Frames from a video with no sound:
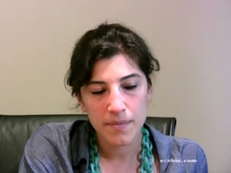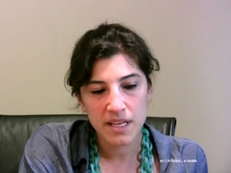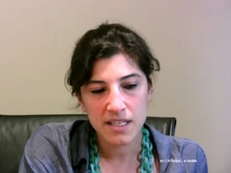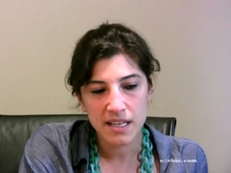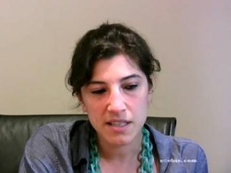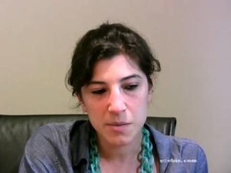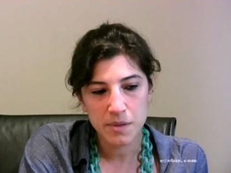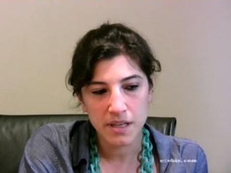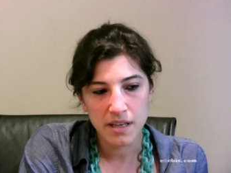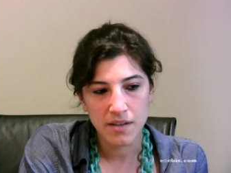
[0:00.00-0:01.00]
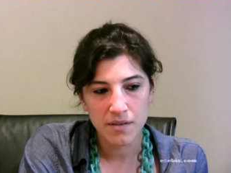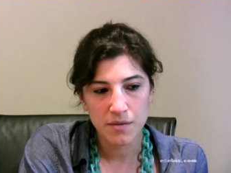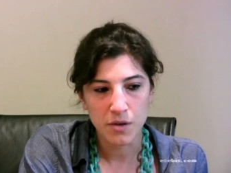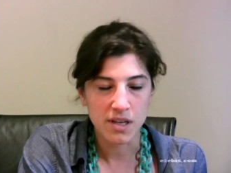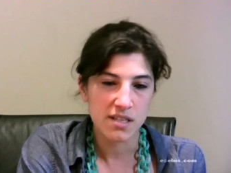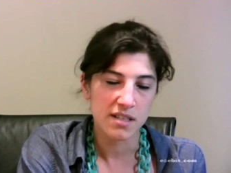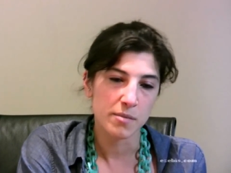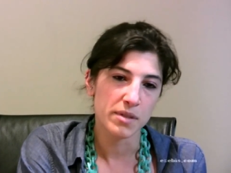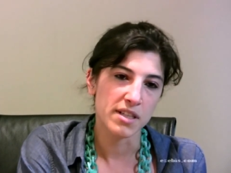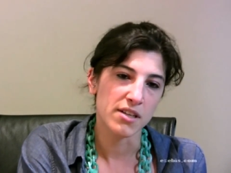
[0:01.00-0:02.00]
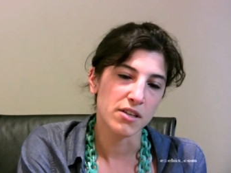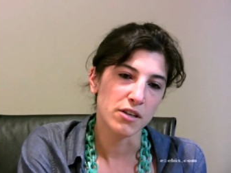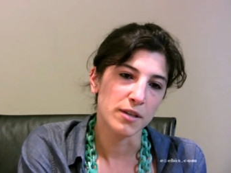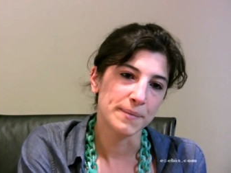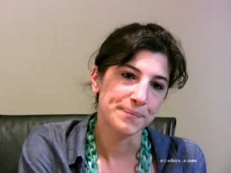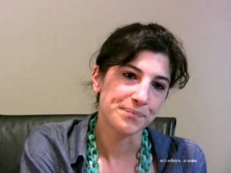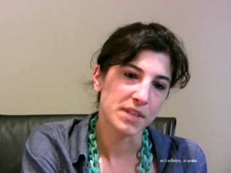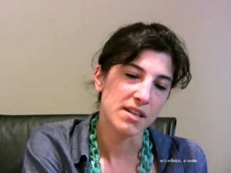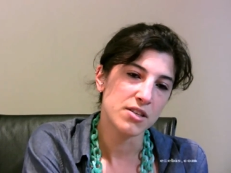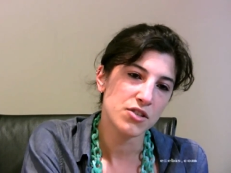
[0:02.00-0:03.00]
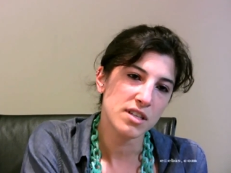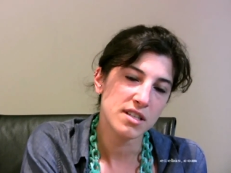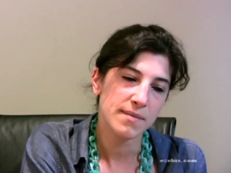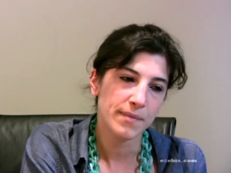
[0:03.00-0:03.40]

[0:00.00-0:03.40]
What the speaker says: They tend to be focused in particular industries.